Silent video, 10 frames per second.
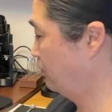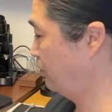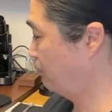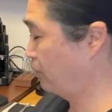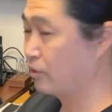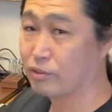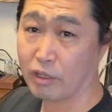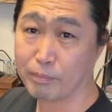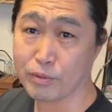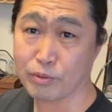I mean, this
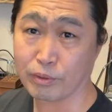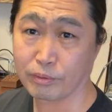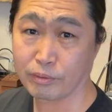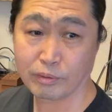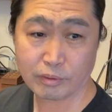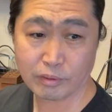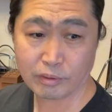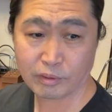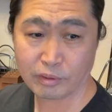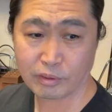cup is,
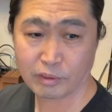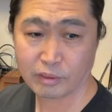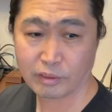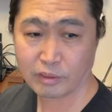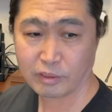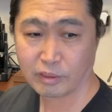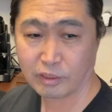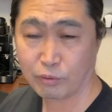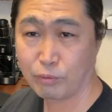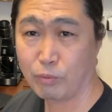
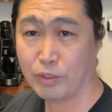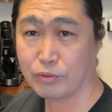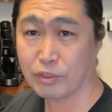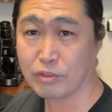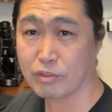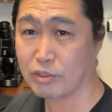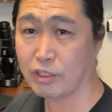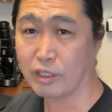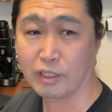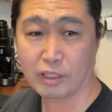who wants to
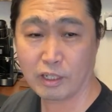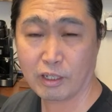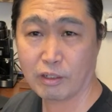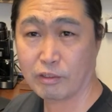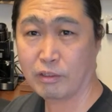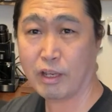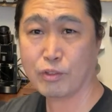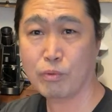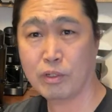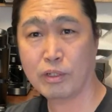see? you guys
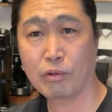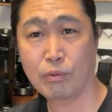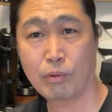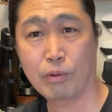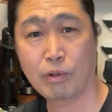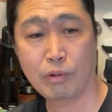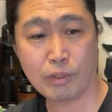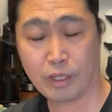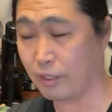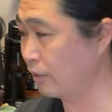want to,
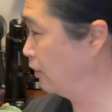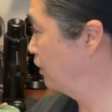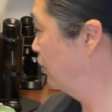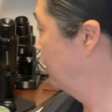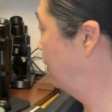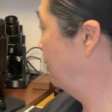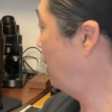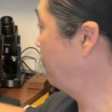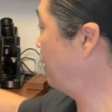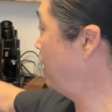okay.
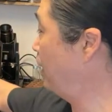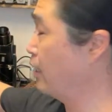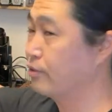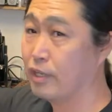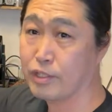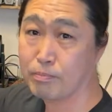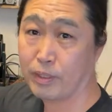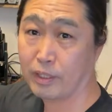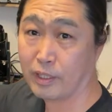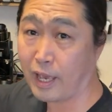I have a
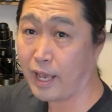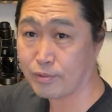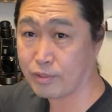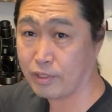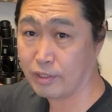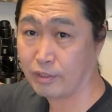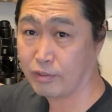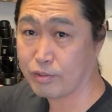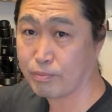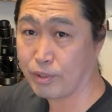SSP cast here in
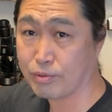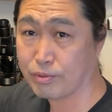this burr,